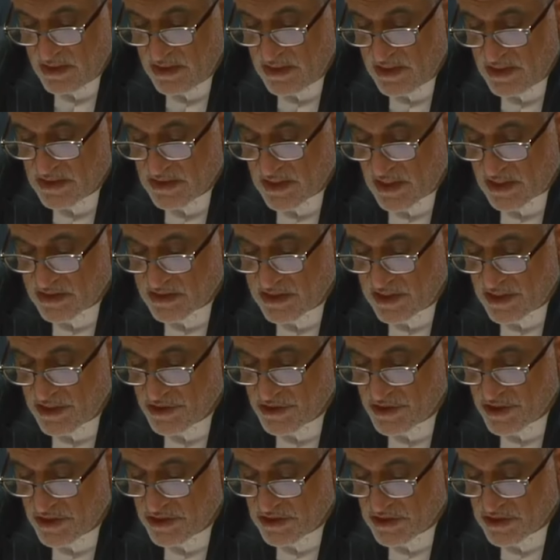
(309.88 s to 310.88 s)
these
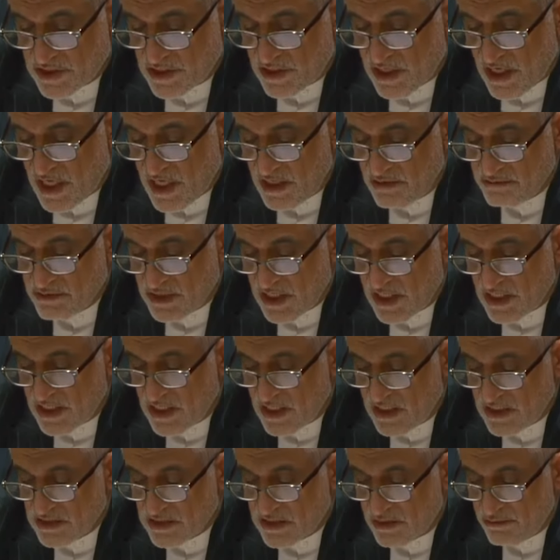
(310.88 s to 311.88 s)
atrocious crimes
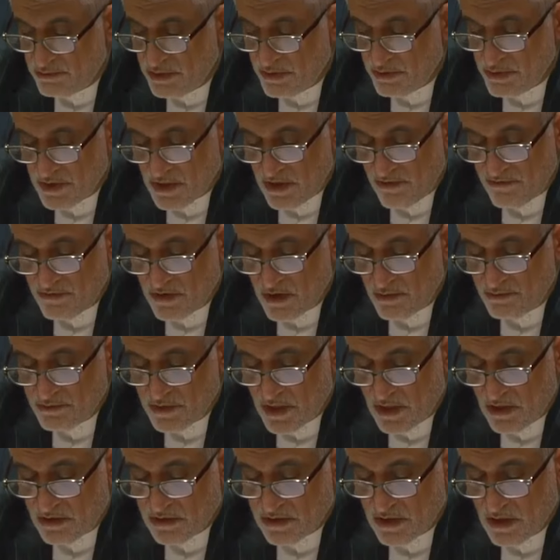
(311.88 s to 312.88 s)
against the people of
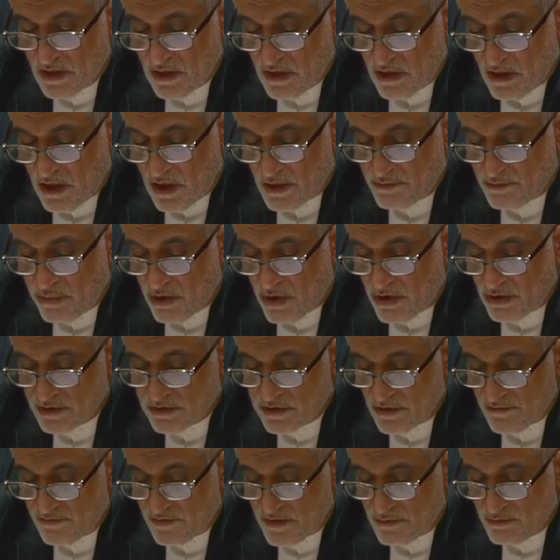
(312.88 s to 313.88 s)
Lebanon are
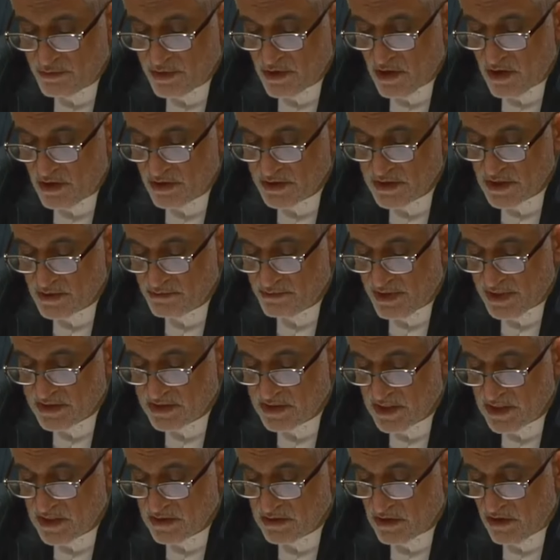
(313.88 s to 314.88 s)
part of a broader
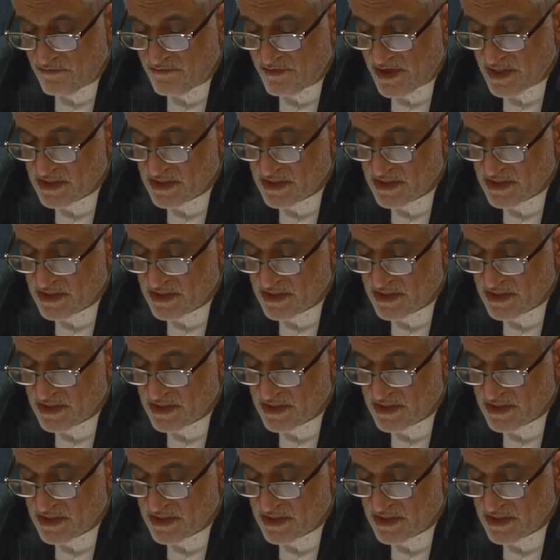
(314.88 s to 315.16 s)
pattern of